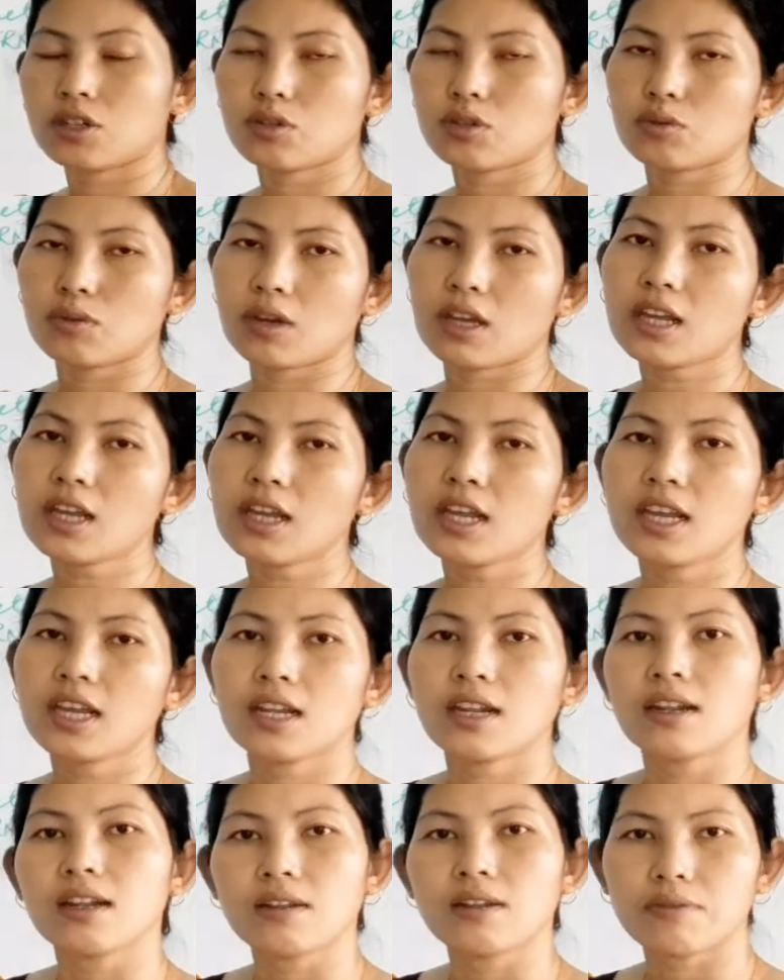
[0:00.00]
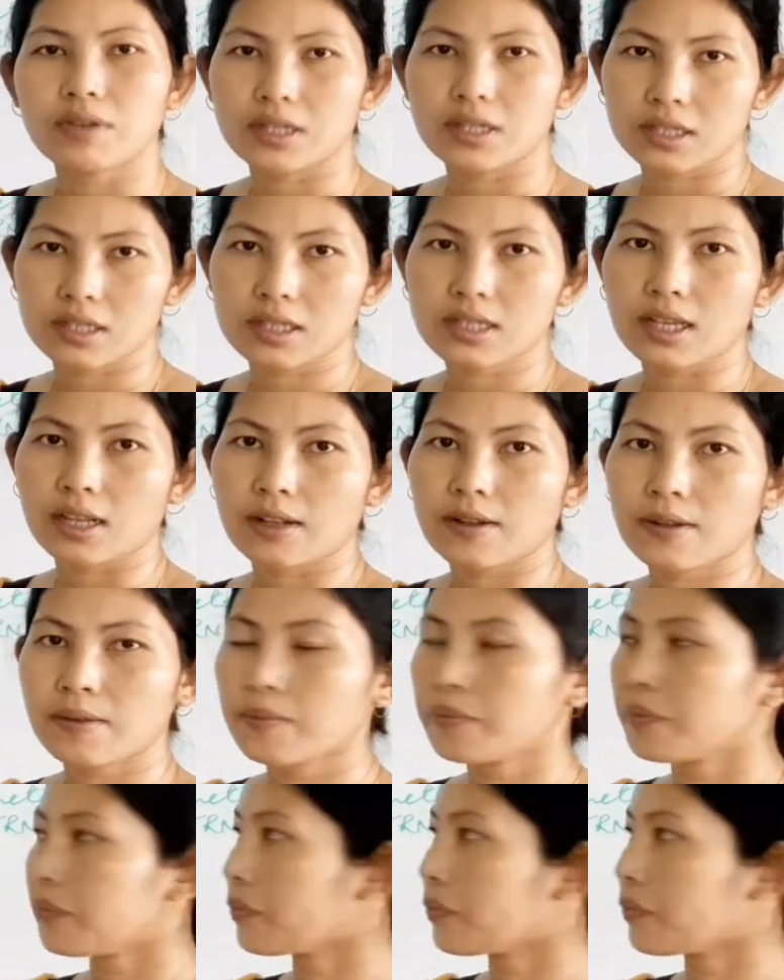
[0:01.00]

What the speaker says: to a living cell.